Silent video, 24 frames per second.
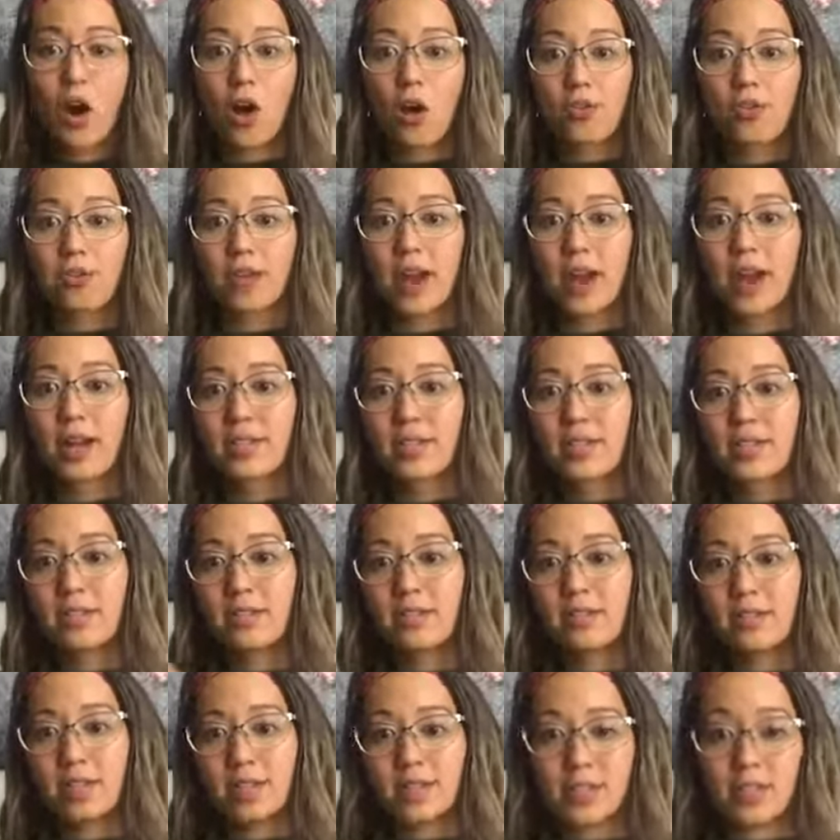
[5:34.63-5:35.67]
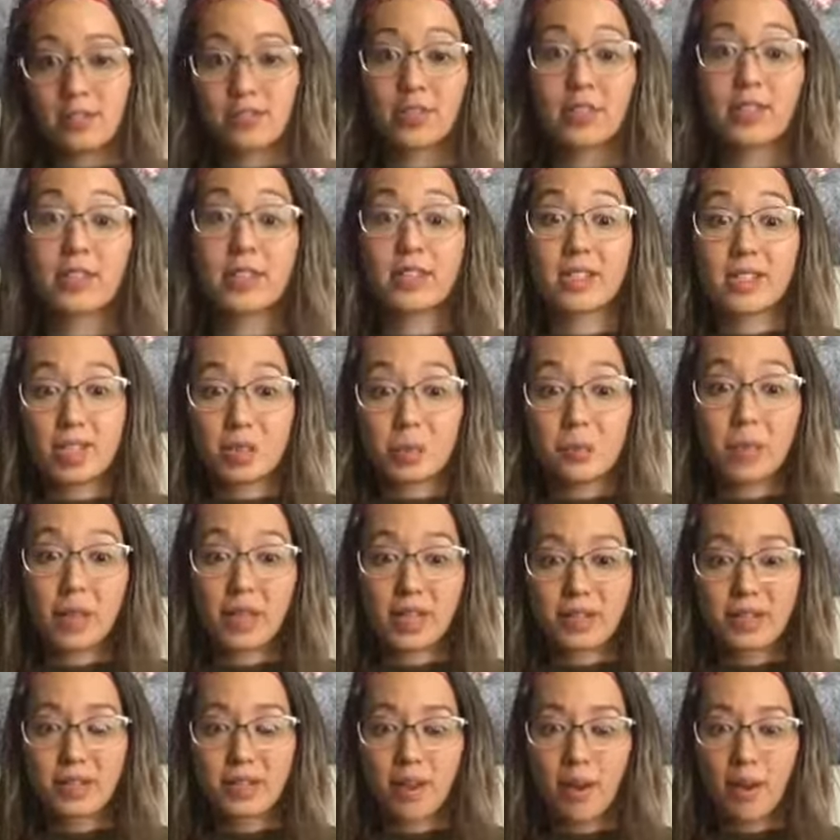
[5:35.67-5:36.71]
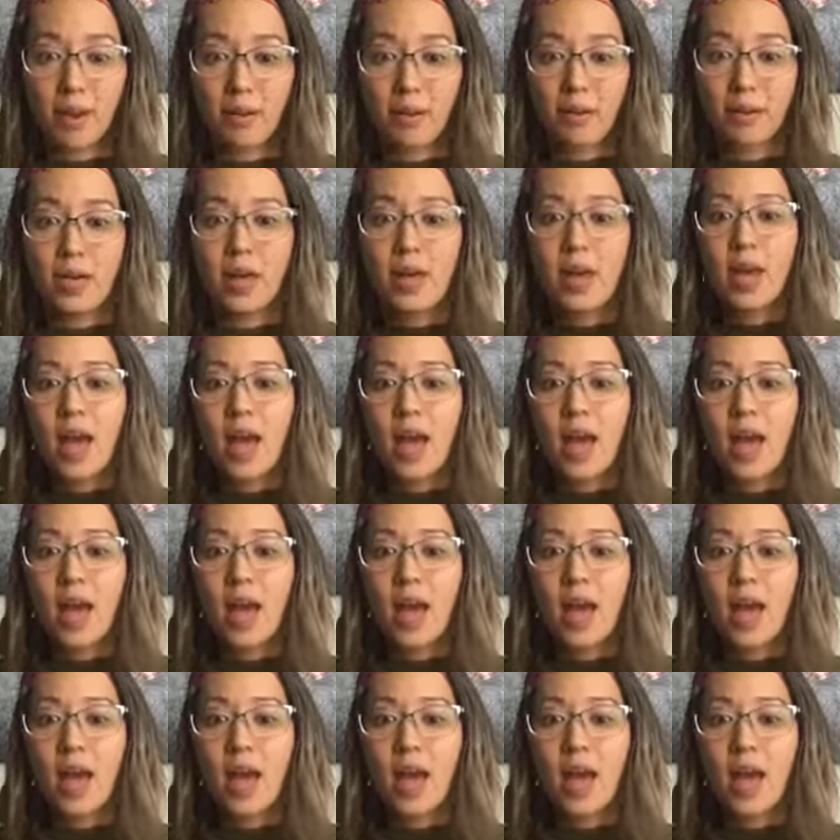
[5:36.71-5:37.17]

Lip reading: overactive is everything speeds up.